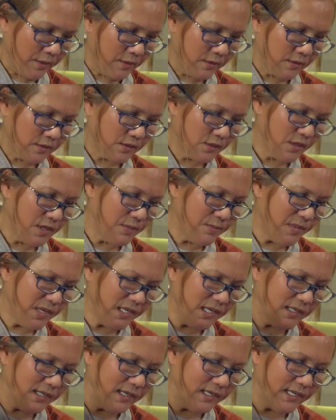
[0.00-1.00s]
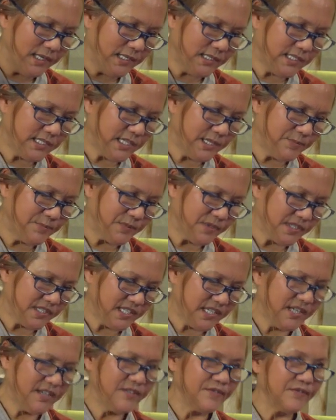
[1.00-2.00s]
So immediately she
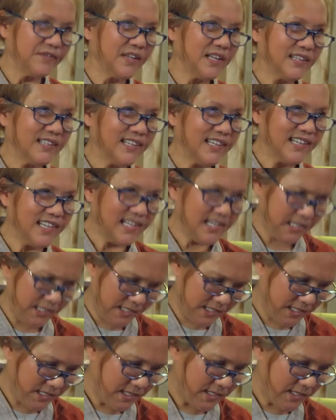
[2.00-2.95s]
perceived that they did.